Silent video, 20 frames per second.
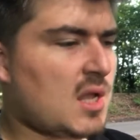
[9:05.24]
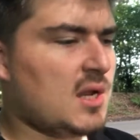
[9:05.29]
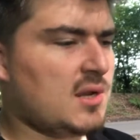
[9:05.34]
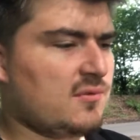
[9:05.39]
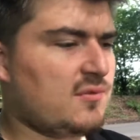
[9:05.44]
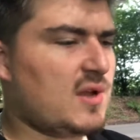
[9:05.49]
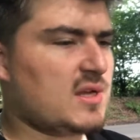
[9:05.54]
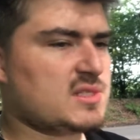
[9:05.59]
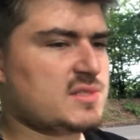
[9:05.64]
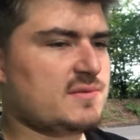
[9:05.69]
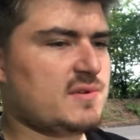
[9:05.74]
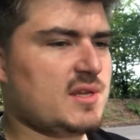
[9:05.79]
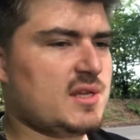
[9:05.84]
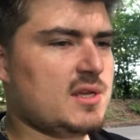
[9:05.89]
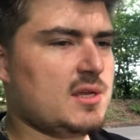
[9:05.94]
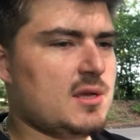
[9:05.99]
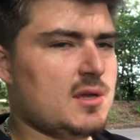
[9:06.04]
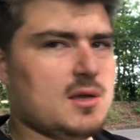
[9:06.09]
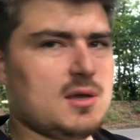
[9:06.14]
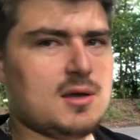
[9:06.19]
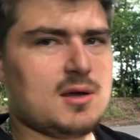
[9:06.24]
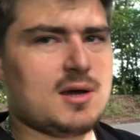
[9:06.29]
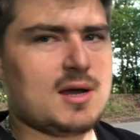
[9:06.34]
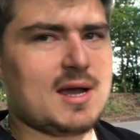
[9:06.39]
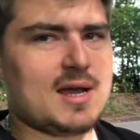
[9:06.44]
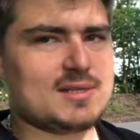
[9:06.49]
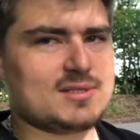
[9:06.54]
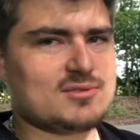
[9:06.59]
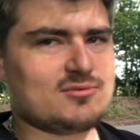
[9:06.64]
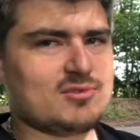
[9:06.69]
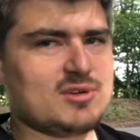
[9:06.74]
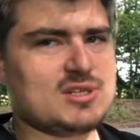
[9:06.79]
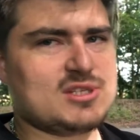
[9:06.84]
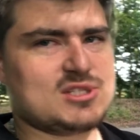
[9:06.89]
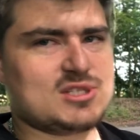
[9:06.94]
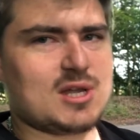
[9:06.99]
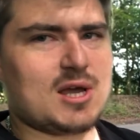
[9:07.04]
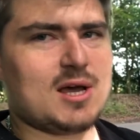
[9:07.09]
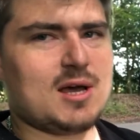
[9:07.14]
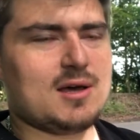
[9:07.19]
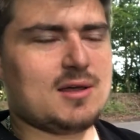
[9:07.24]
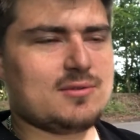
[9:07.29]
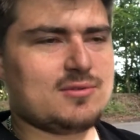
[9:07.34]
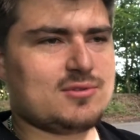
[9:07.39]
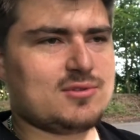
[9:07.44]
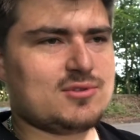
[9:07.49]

effectively I had to restart